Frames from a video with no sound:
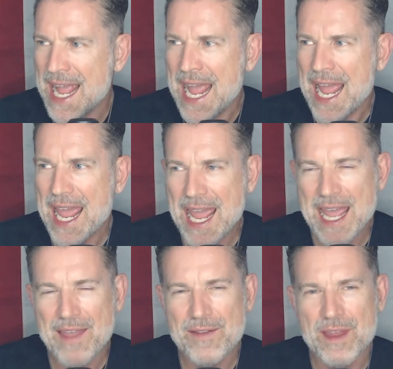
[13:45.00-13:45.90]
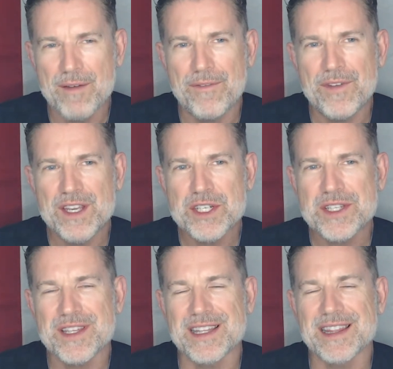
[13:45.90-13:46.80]
and
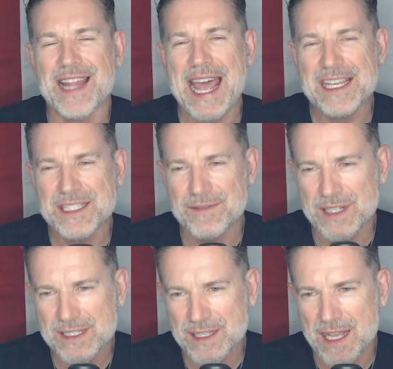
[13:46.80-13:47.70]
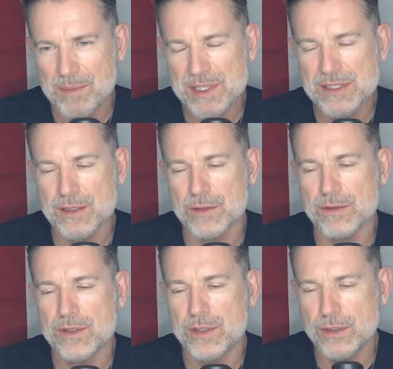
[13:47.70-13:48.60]
finished The Last of Us
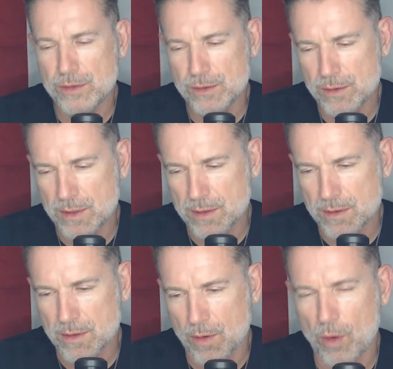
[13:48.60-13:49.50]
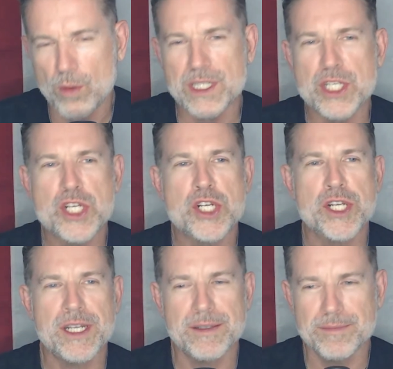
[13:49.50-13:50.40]
episode 2. Holy
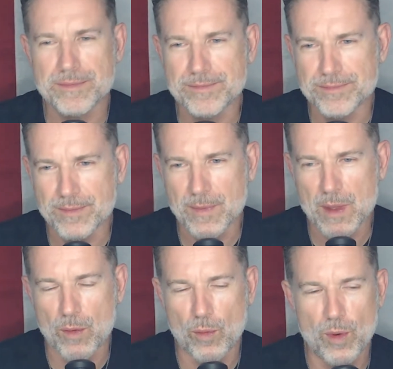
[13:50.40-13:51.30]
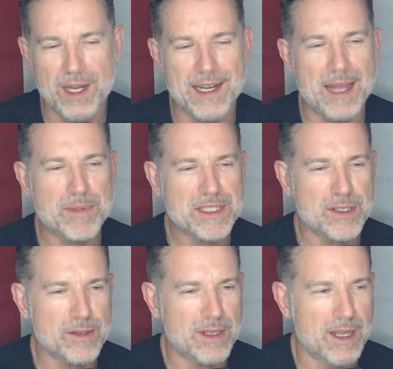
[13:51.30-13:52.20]
shit! What an
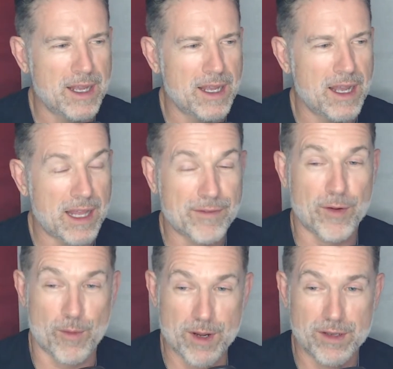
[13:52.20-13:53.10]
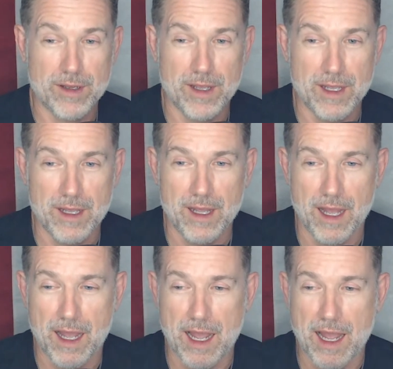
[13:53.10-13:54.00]
episode! Like for real.
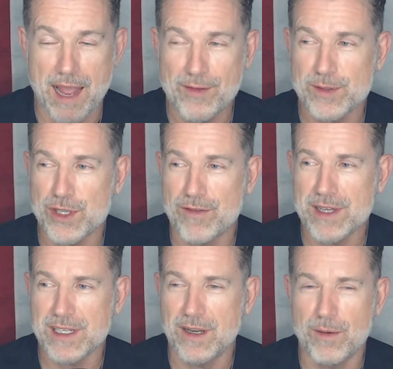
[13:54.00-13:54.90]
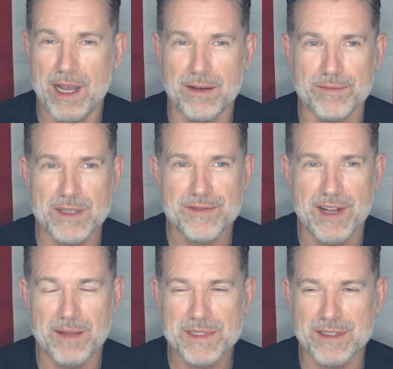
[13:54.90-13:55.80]
After it was over, I was like, "Oh wow, that was a
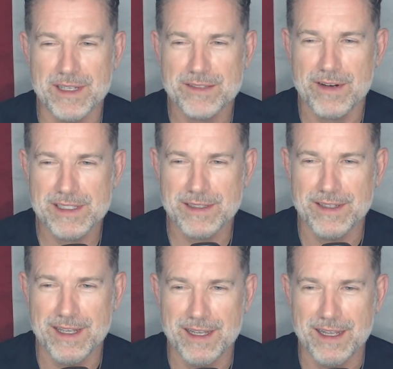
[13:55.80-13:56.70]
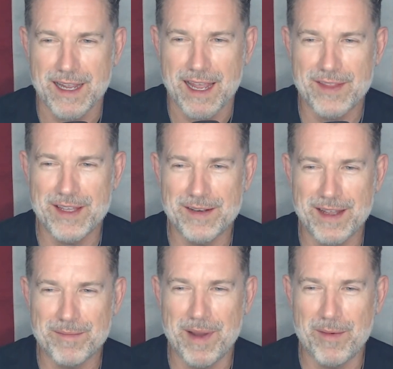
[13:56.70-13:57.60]
fun episode. That's crazy." And then
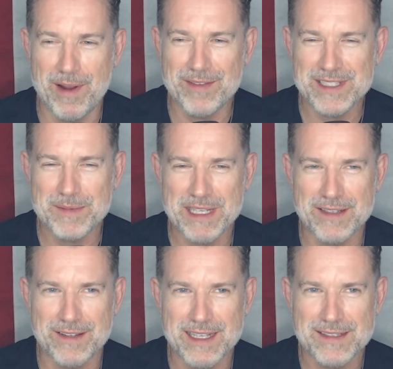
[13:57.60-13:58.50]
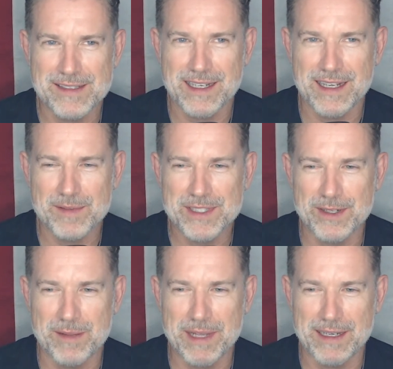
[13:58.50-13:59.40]
my wife looks at me, and that's the second episode,
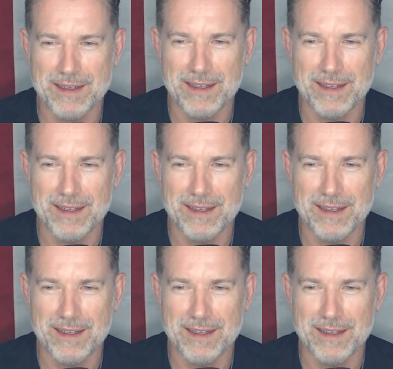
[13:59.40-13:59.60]
and I'm like,